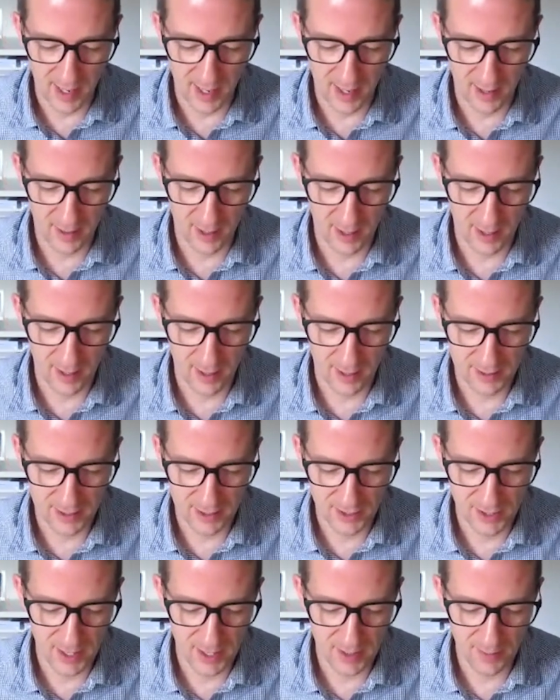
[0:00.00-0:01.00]
as I
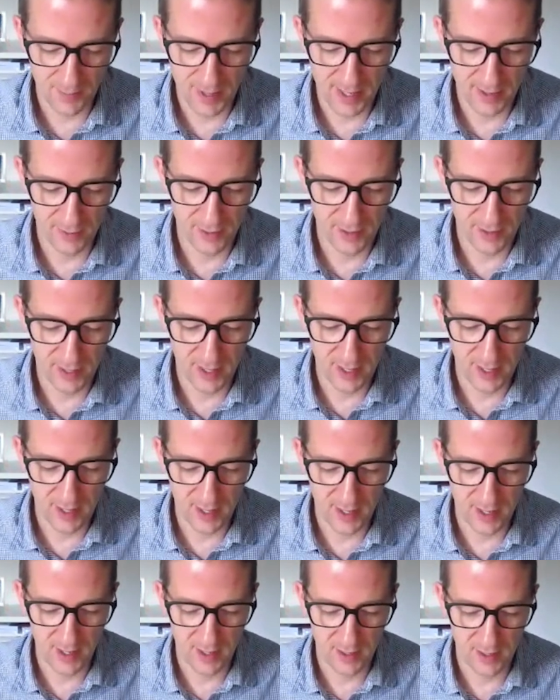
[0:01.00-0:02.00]
said about
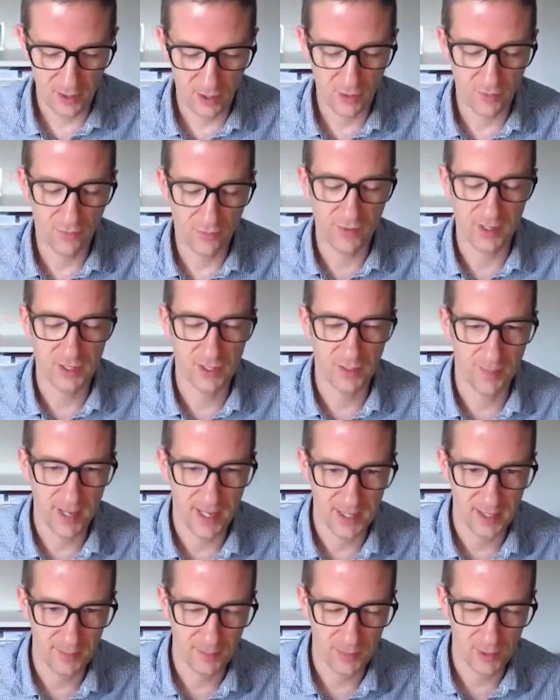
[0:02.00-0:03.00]
you can fix a
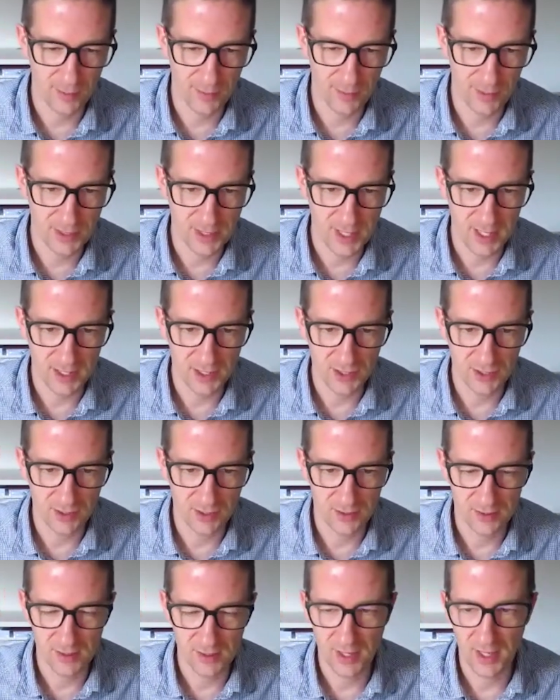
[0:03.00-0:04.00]
bad
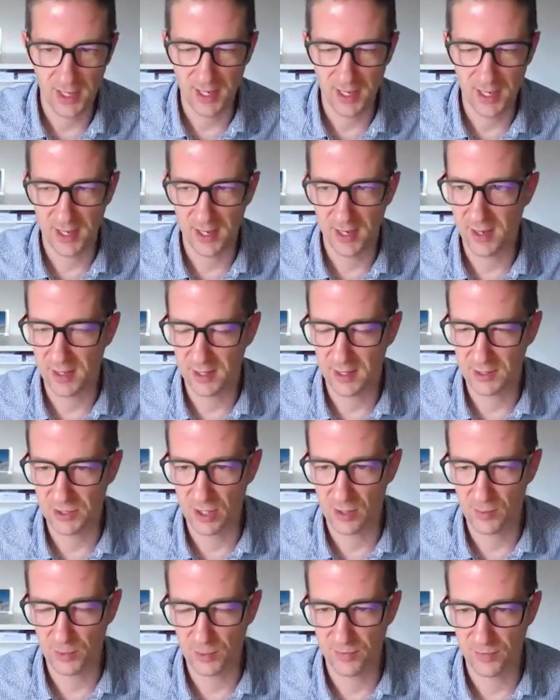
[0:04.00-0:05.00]
implementation. An
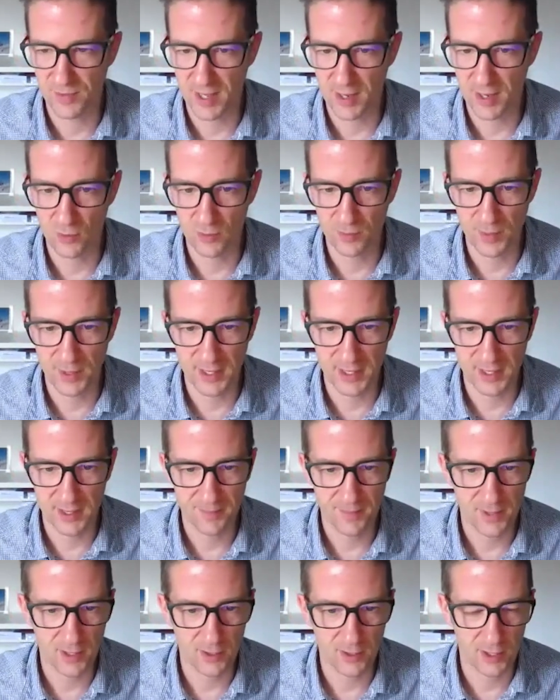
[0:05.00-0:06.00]
example of that would be,
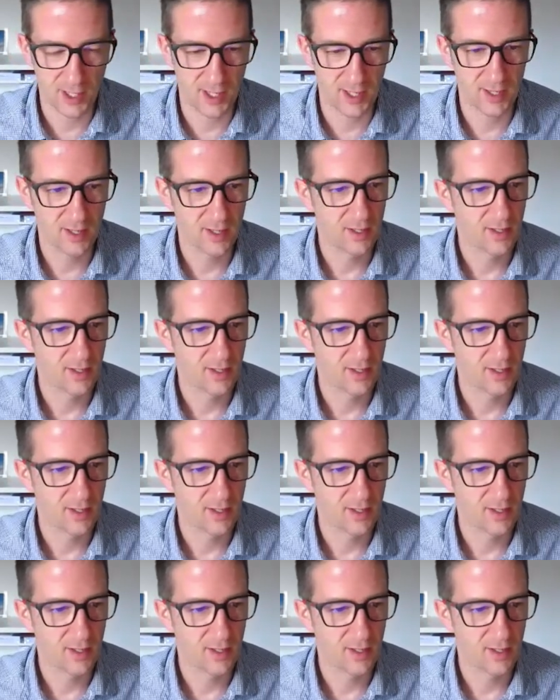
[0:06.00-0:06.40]
okay,